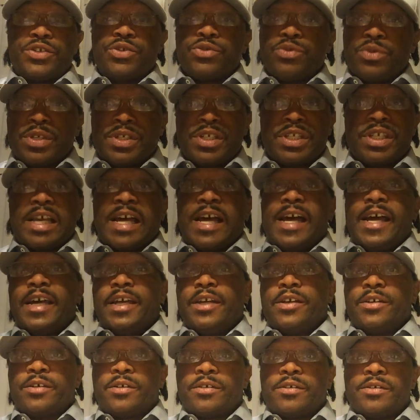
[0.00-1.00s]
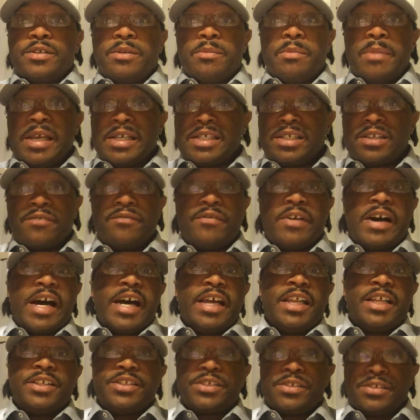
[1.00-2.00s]
suicide or domestic
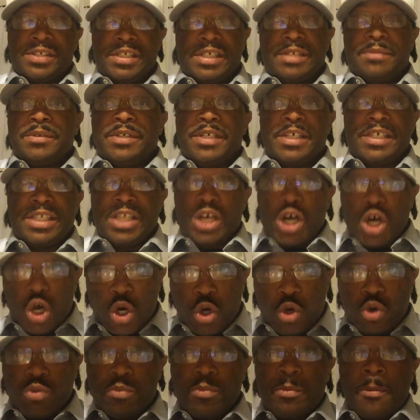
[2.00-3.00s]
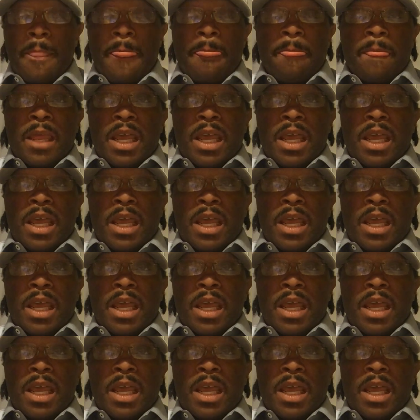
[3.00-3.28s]
violence or something in the home,